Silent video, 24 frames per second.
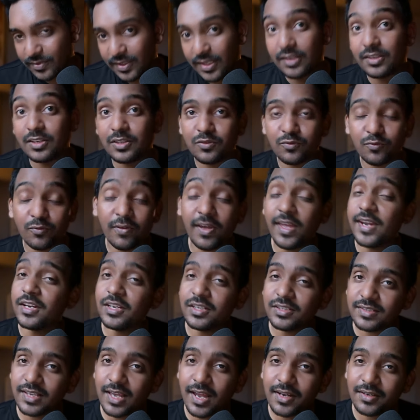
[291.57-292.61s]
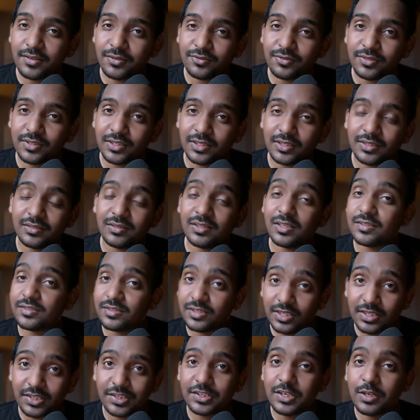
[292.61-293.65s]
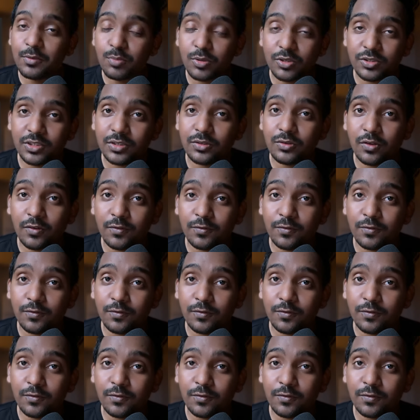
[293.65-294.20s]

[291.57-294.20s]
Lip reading: It is very sad to see that 60%